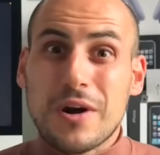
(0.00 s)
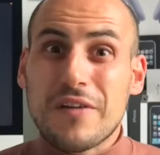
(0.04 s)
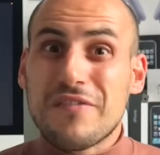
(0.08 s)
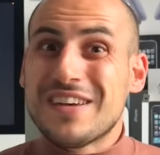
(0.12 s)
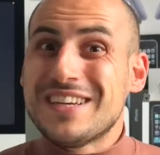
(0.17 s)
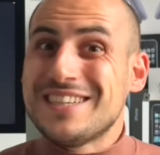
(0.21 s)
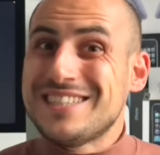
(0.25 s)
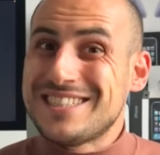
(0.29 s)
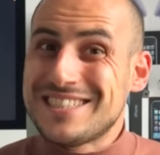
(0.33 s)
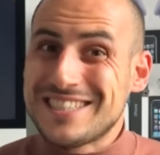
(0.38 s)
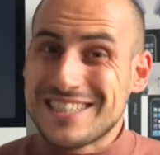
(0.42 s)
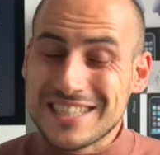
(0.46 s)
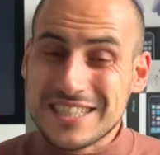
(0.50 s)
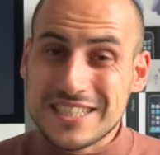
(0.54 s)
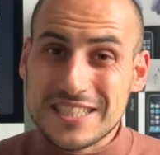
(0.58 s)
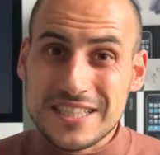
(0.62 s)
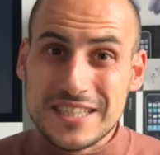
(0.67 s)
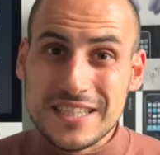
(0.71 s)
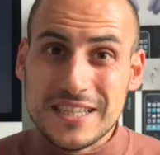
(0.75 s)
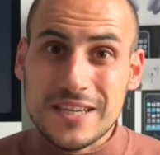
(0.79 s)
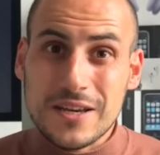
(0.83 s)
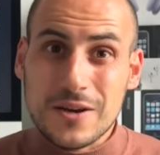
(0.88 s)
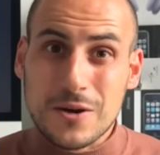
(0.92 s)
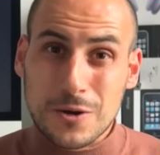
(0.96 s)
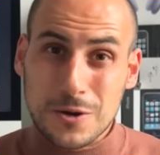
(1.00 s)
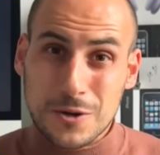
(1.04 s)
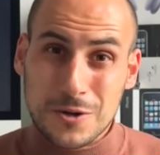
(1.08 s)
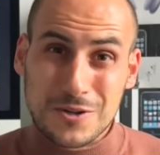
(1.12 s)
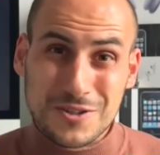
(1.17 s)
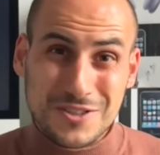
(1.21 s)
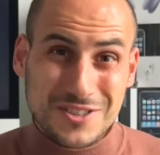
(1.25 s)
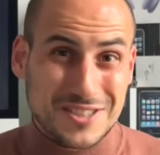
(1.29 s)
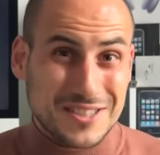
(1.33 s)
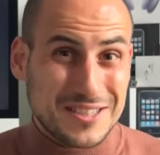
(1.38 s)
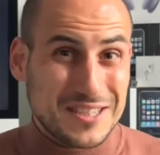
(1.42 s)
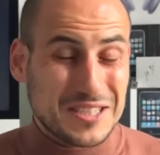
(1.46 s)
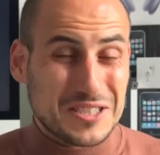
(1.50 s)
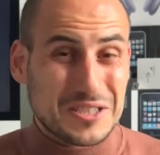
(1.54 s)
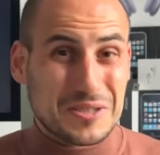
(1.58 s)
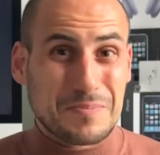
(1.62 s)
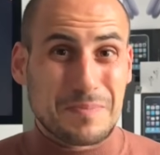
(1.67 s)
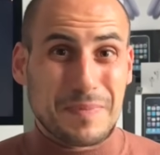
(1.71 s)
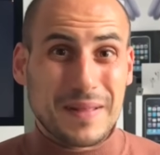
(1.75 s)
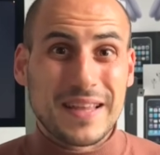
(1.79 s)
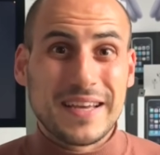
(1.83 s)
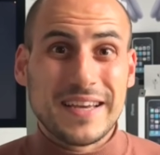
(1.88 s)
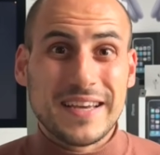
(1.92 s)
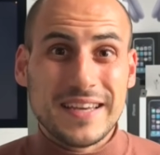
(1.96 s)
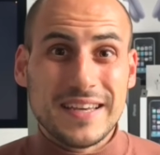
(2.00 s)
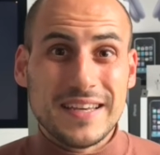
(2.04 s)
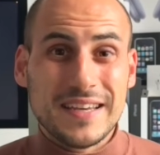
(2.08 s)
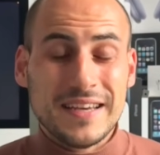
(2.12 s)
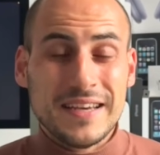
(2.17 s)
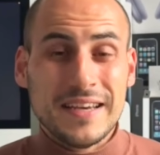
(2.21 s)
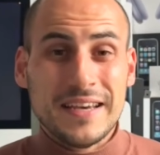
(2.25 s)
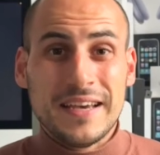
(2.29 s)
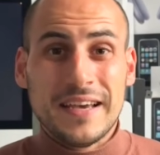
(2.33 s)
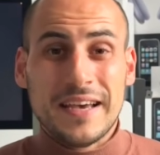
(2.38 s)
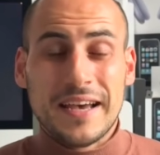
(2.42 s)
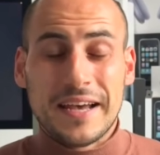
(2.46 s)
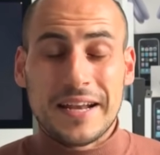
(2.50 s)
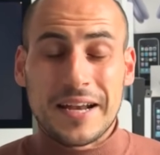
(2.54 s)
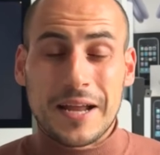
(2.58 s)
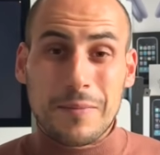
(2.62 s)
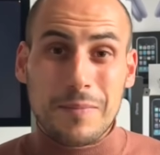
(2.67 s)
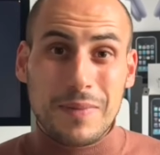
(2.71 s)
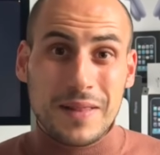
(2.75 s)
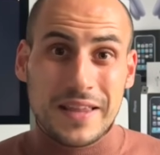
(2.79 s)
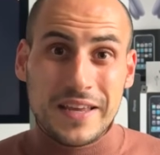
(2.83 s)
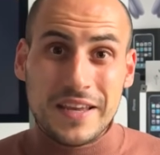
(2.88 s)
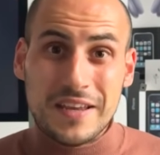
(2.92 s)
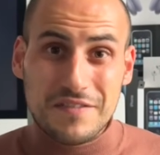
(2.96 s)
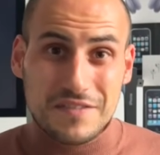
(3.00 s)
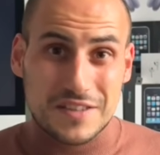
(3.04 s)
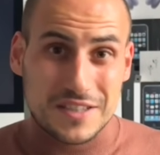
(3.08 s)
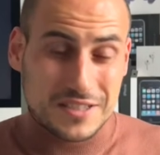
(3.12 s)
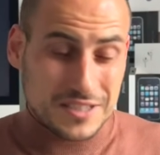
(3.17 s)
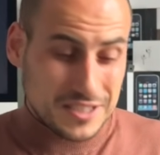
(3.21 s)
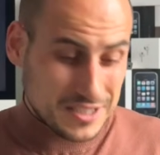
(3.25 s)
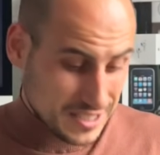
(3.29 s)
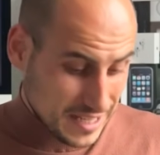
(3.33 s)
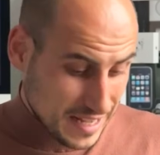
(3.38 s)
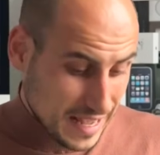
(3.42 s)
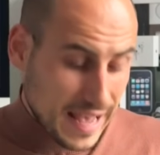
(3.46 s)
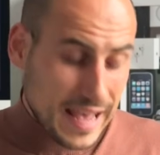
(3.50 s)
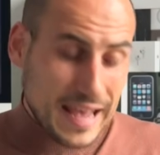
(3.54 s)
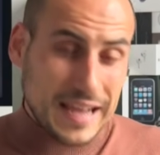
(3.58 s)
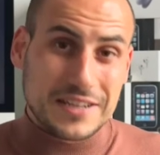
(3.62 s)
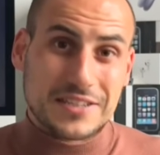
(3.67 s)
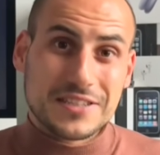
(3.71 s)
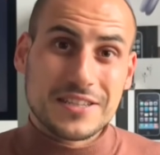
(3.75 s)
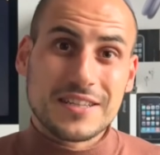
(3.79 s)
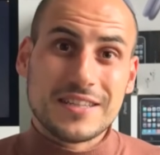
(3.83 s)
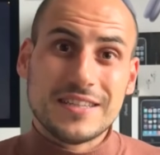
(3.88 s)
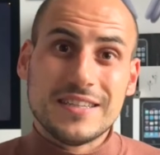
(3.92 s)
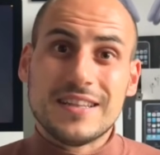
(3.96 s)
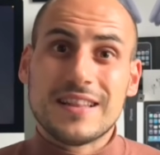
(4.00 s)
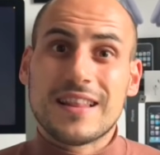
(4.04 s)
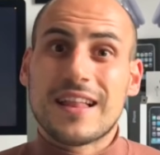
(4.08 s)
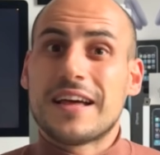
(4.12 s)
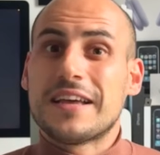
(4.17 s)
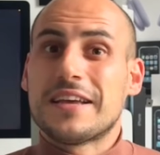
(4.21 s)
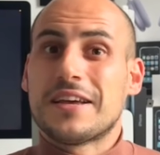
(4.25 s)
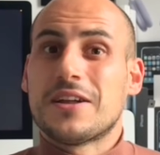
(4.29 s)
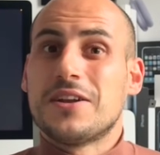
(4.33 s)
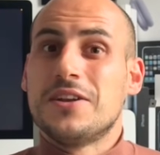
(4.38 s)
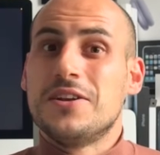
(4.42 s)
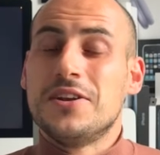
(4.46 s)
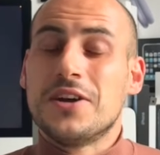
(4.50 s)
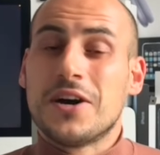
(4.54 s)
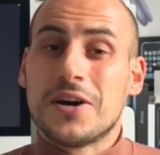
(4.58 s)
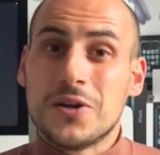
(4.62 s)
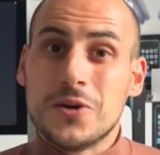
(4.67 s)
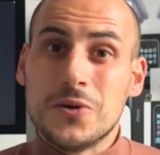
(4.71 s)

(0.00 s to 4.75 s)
have a 60 Hz display, and I believe this is actually like not